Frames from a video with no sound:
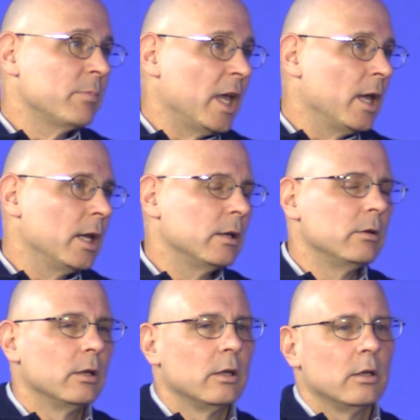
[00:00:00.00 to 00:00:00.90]
paid
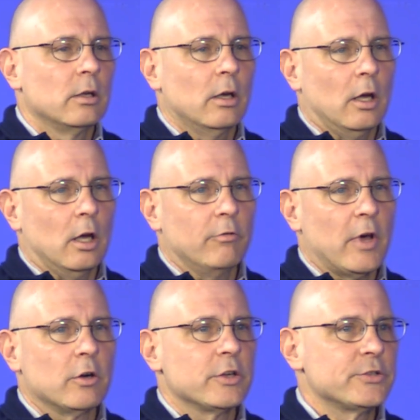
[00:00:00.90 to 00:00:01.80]
uh,
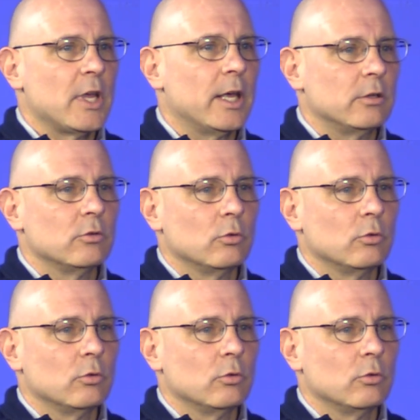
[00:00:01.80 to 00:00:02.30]
veterans that